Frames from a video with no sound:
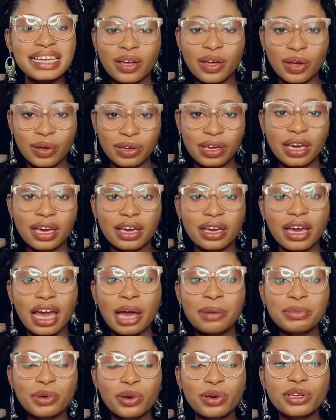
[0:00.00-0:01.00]
Okay,
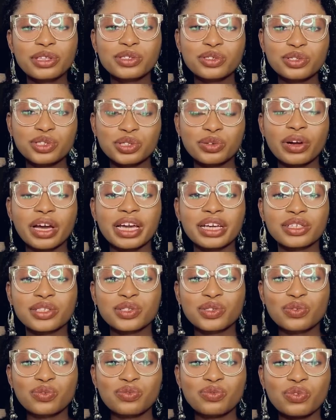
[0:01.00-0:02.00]
I'm going to try
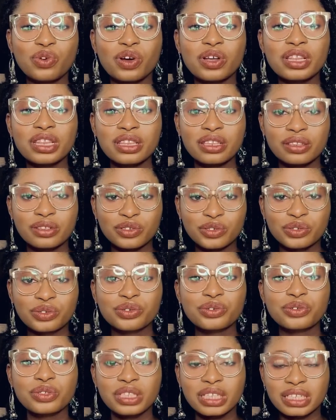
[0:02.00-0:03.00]
to run
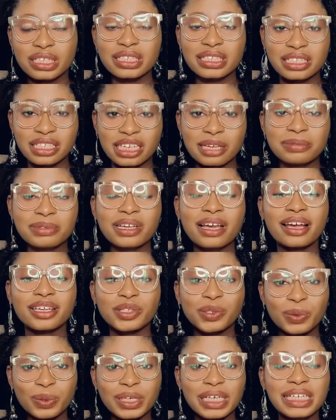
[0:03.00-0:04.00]
through these tips as
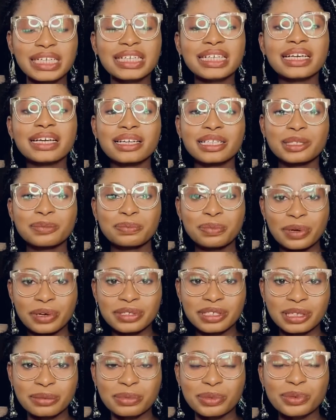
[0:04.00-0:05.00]
quickly as
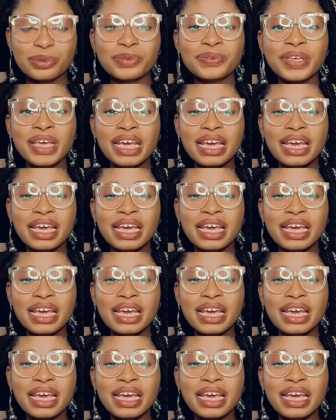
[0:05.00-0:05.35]
possible,